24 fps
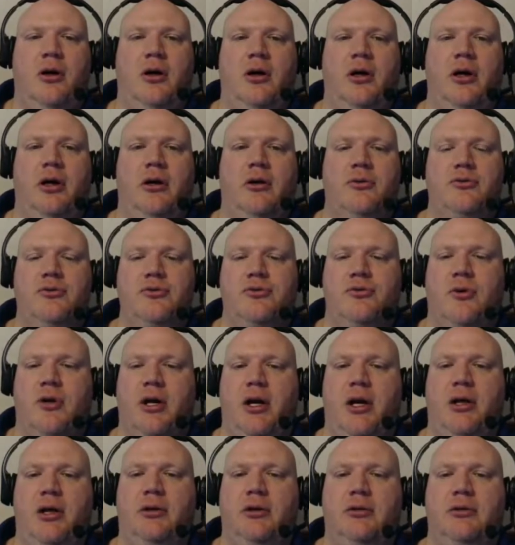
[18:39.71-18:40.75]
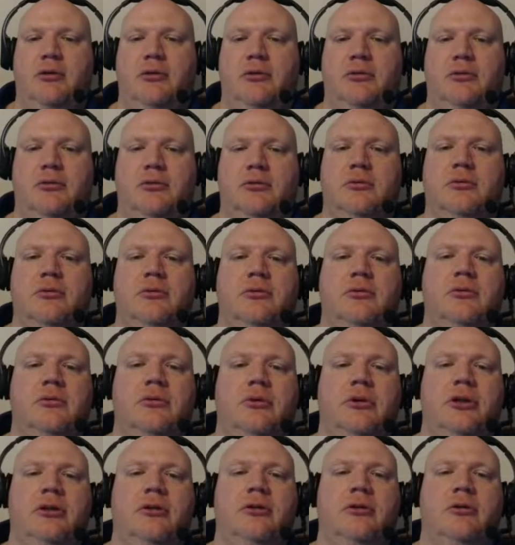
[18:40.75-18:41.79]
it goes right
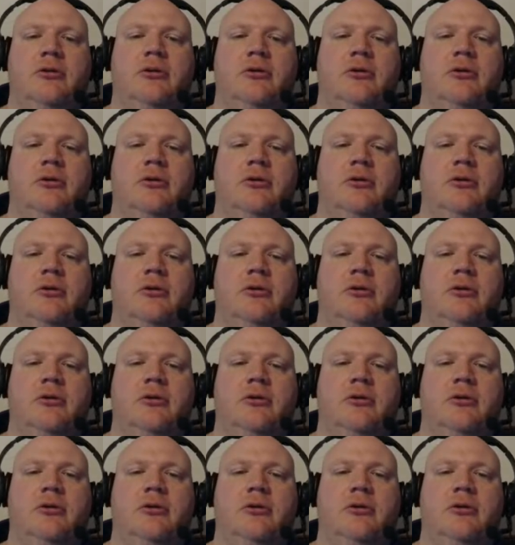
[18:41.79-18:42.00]
here,